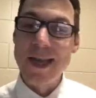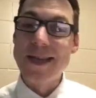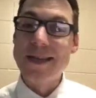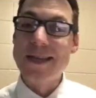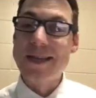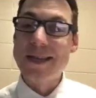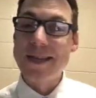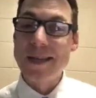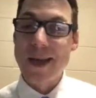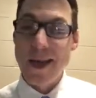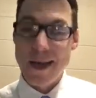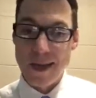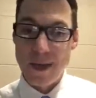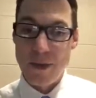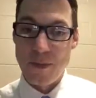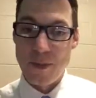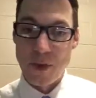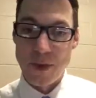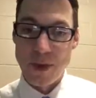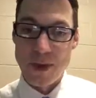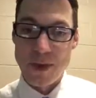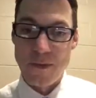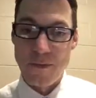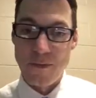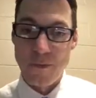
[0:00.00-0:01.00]
and
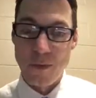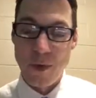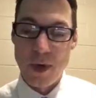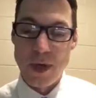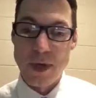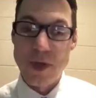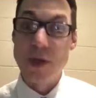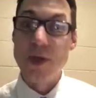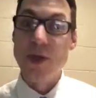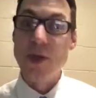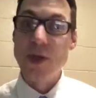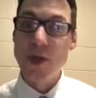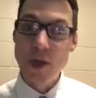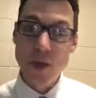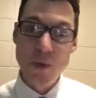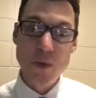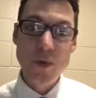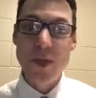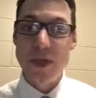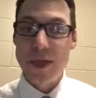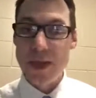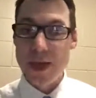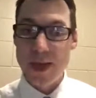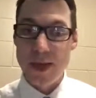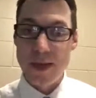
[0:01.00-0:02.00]
second-person voice,
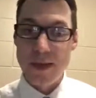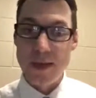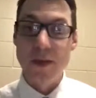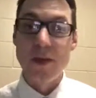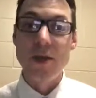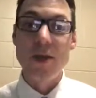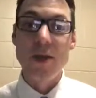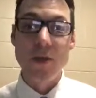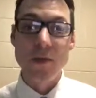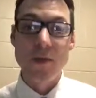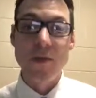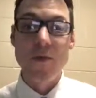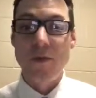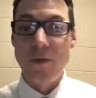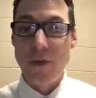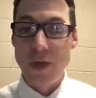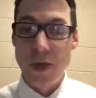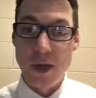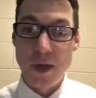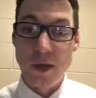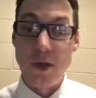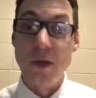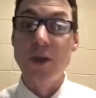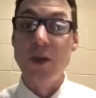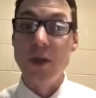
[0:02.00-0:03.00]
you did, you
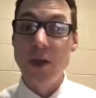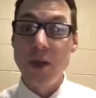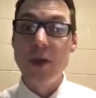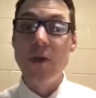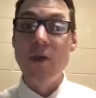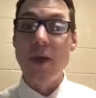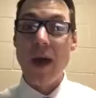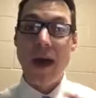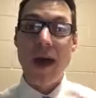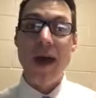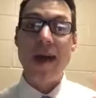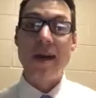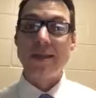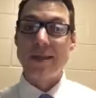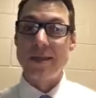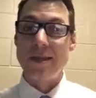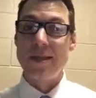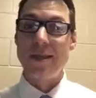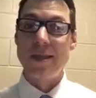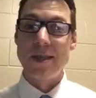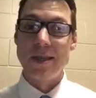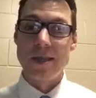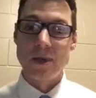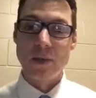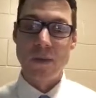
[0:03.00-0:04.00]
feel, you
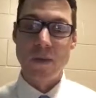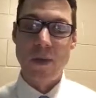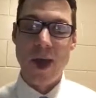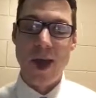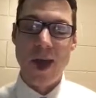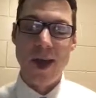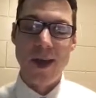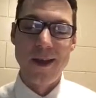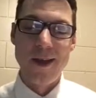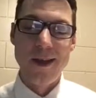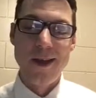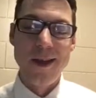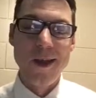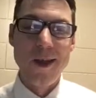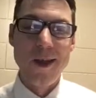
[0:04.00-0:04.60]
acted this way,